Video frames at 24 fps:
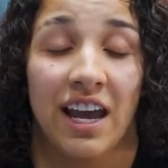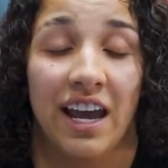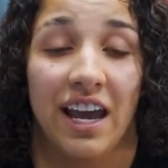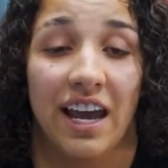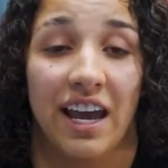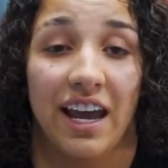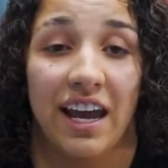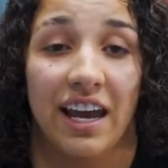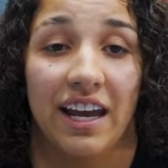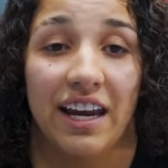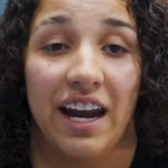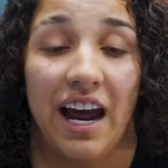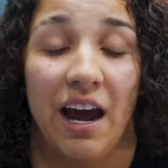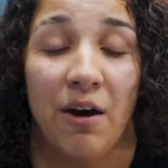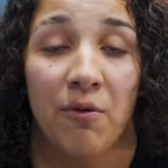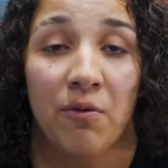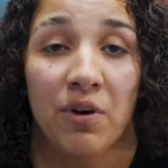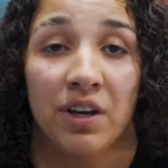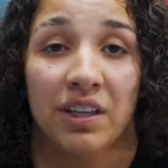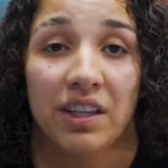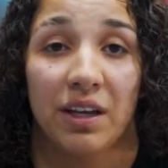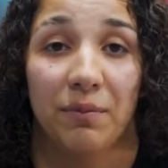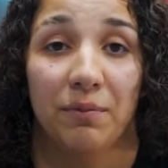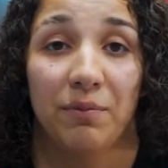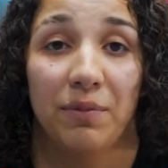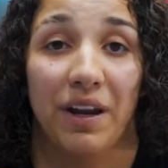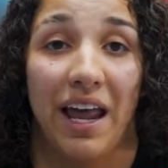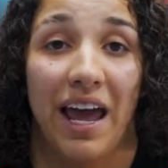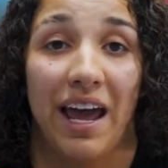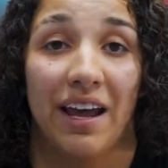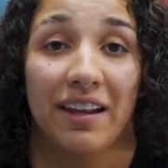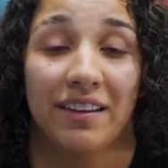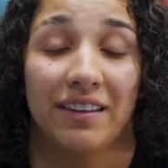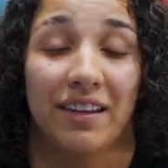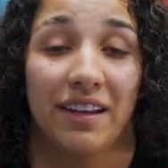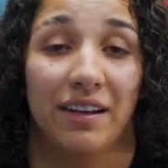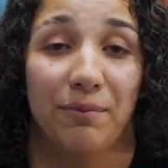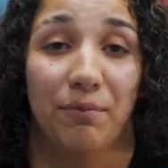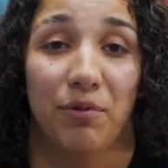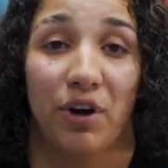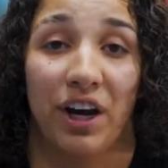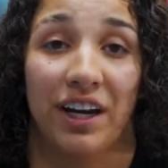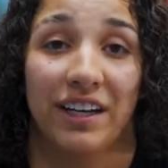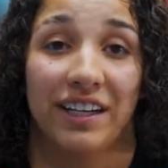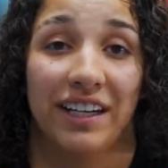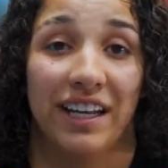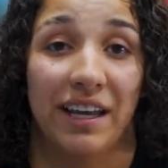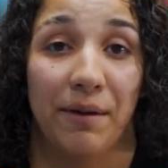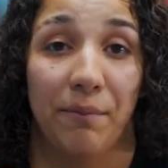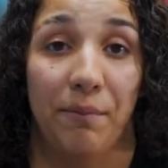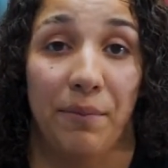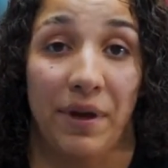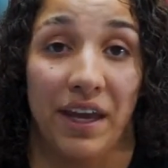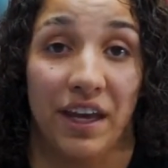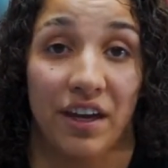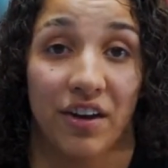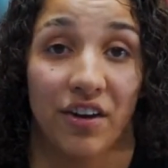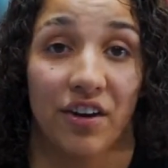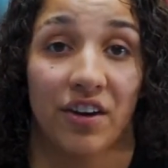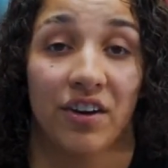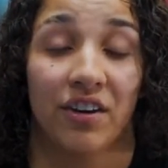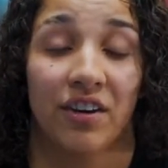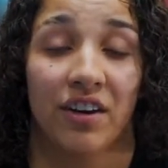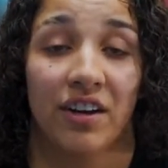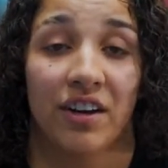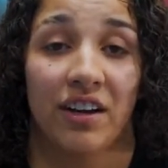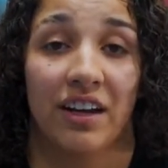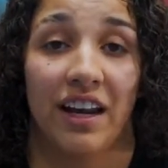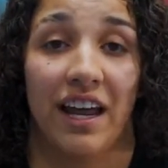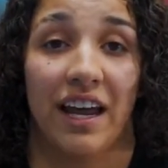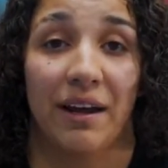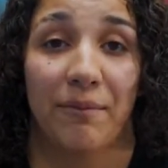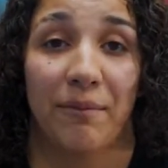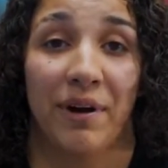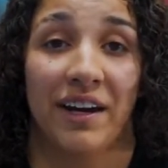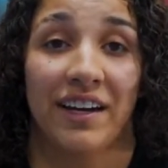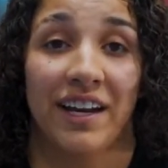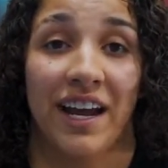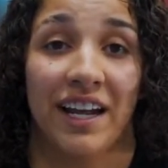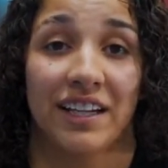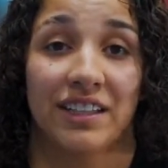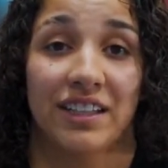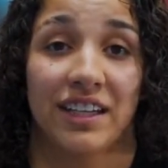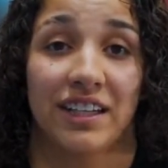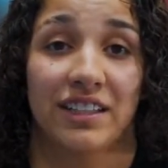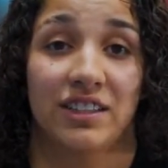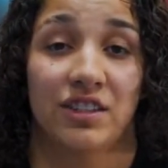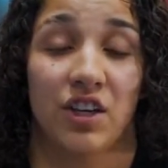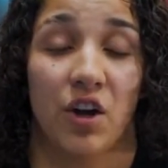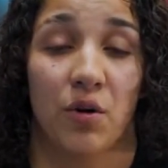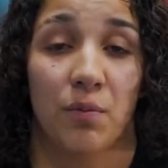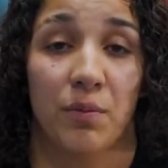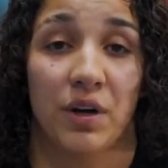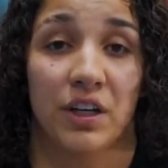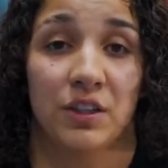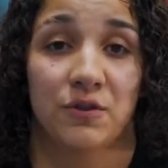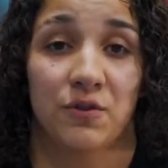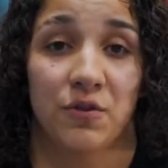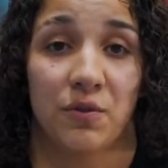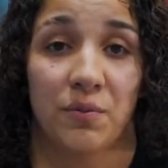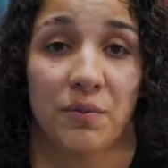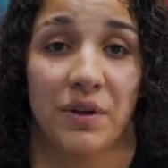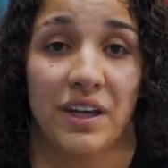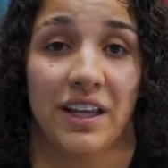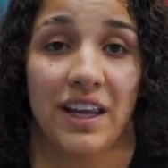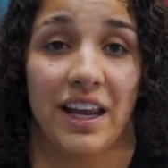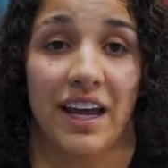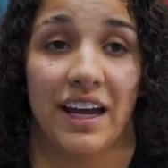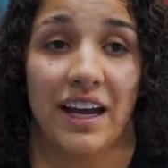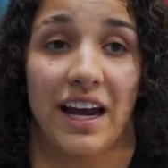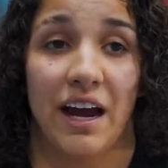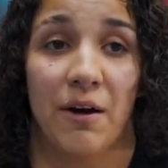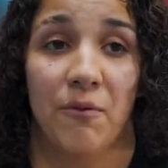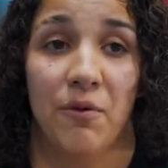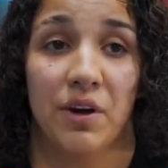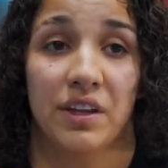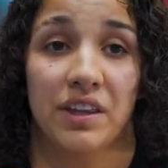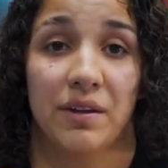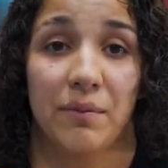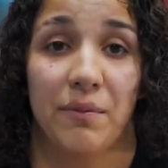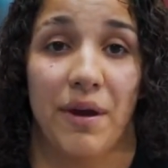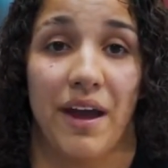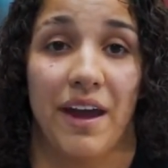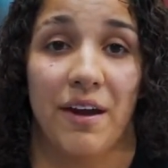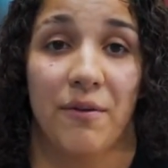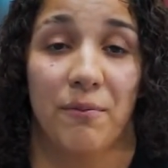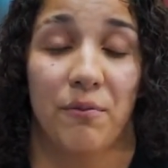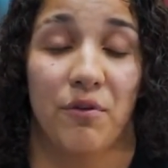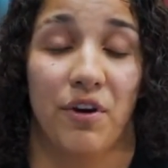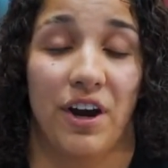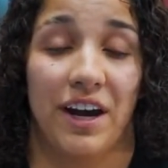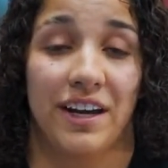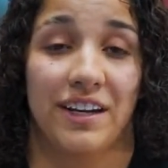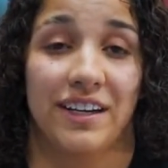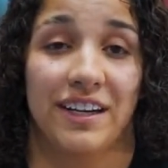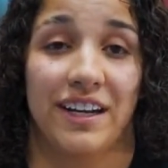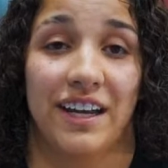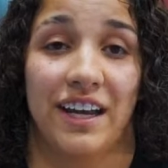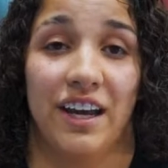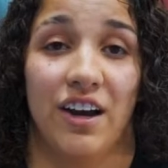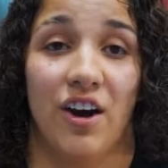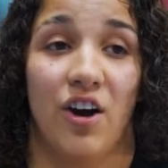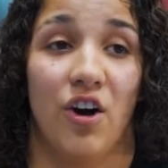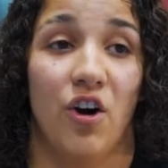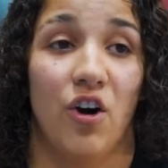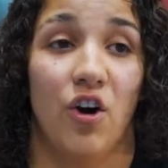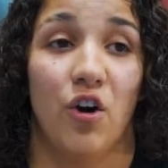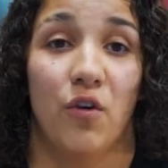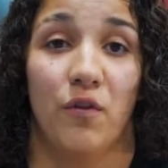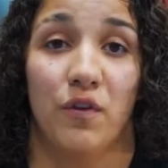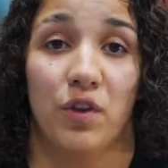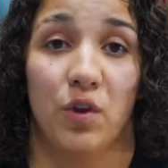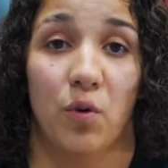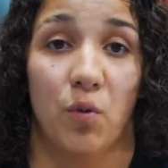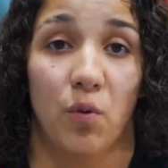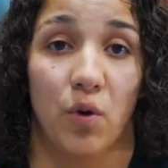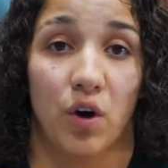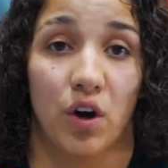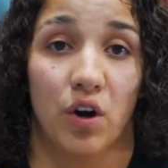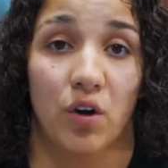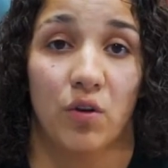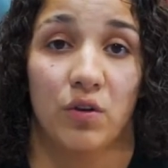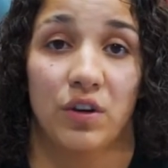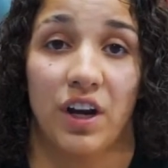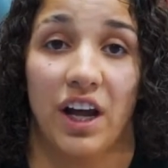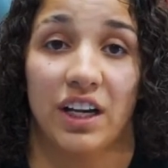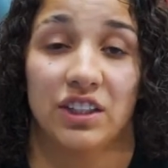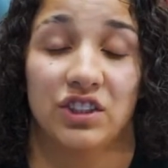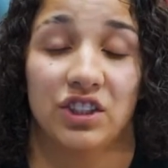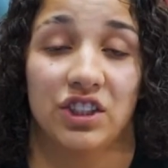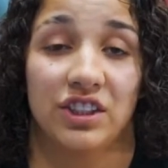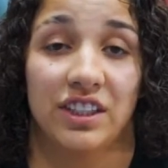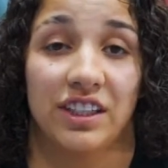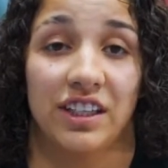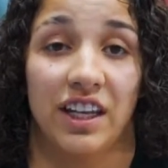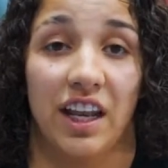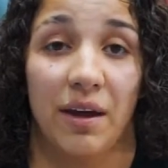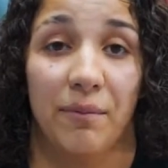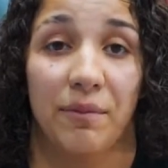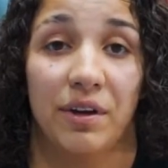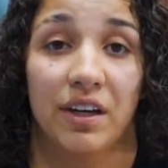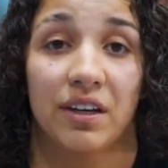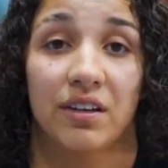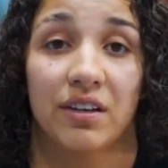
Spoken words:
And I want the brand to get bigger. Like my dad did so much for me. Like I want the brand to get all over the world, not just in Lubbock.